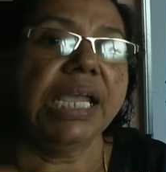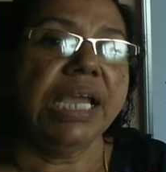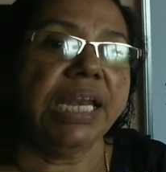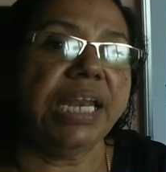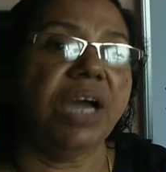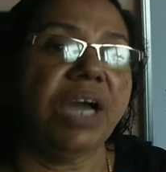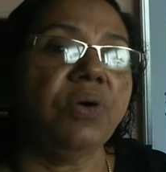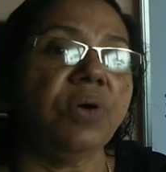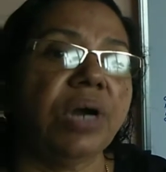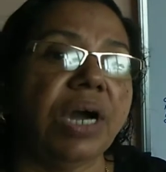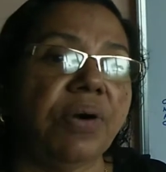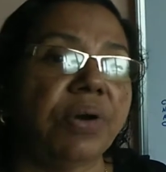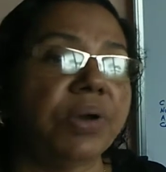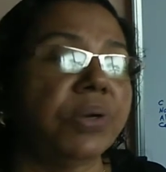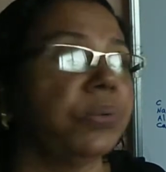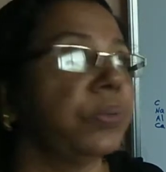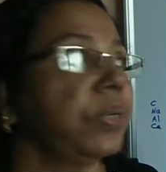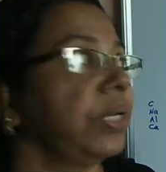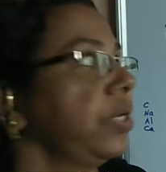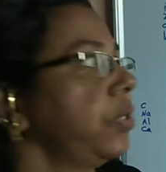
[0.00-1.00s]
Now our
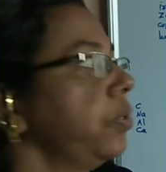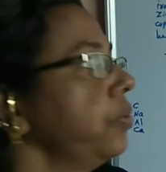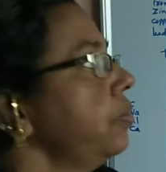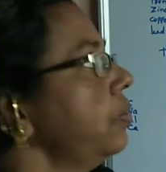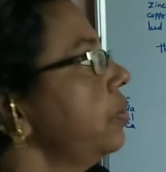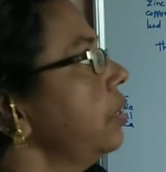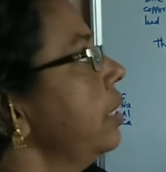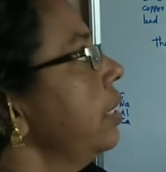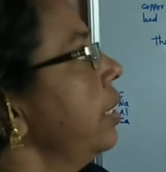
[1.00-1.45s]
duty to